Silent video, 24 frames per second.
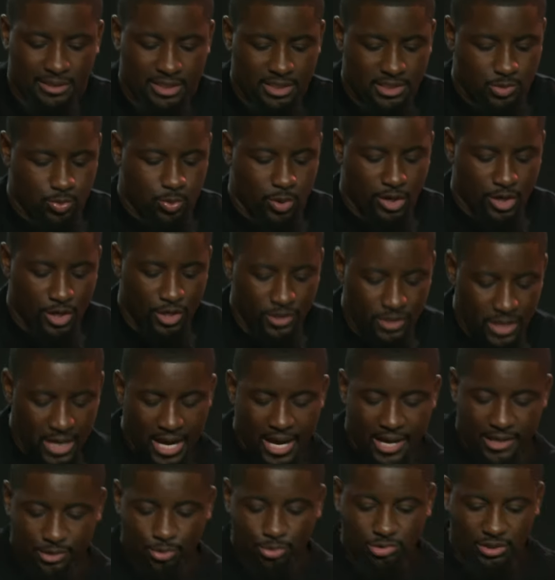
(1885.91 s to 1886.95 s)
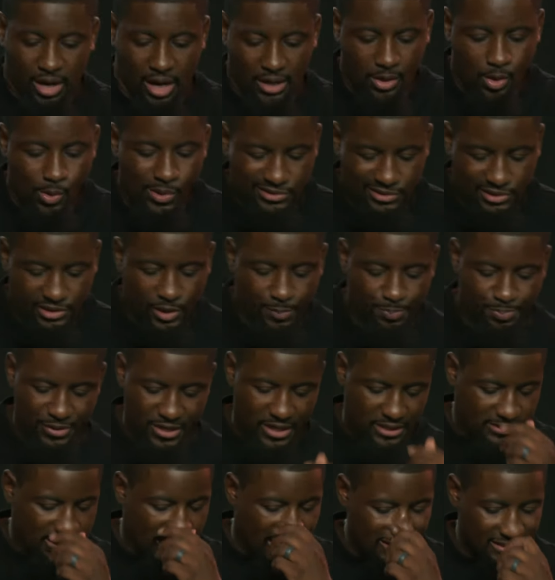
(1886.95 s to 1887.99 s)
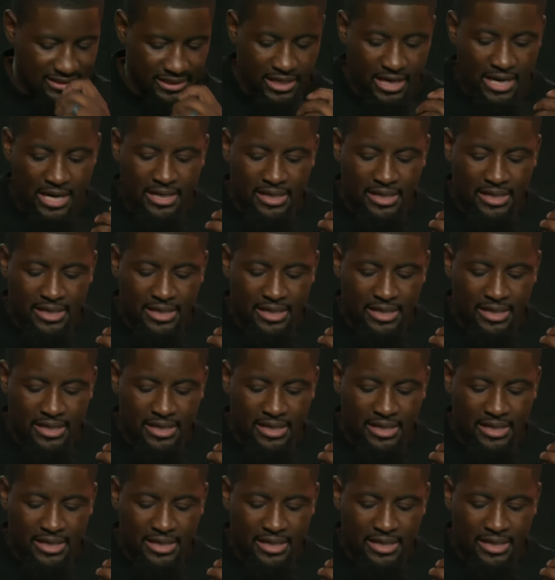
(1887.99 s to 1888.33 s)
this word and you start going to your prayer closet,